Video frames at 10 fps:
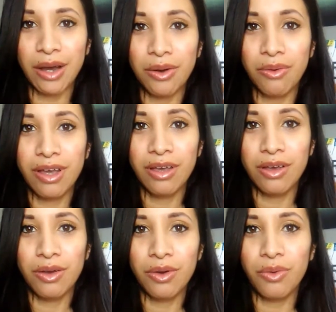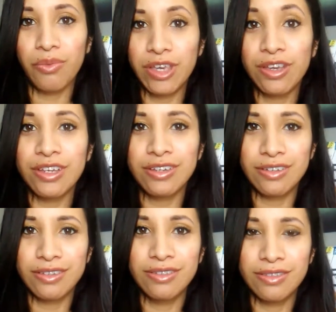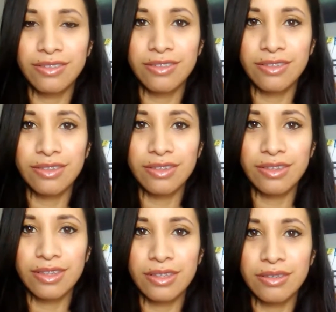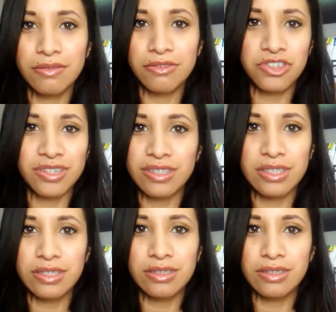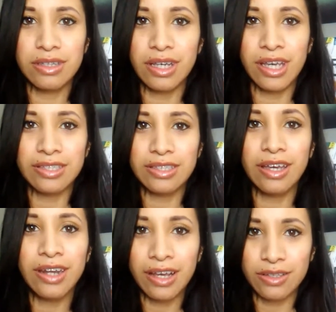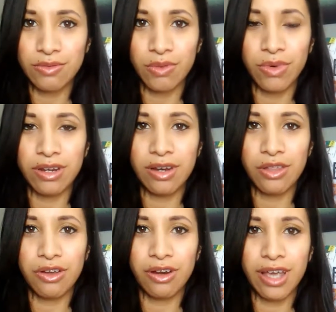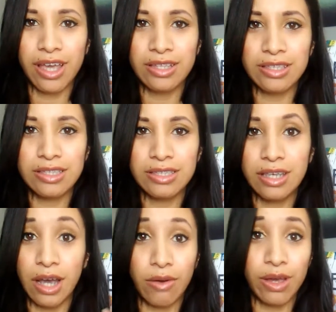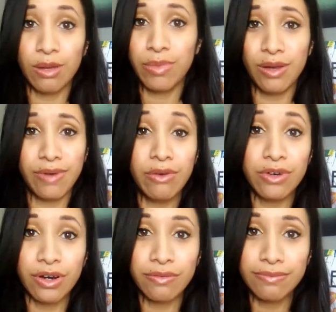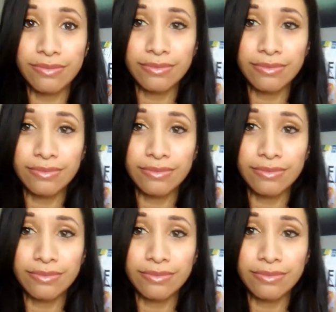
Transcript: how we could just, I guess, connect with one another and how I could be around her.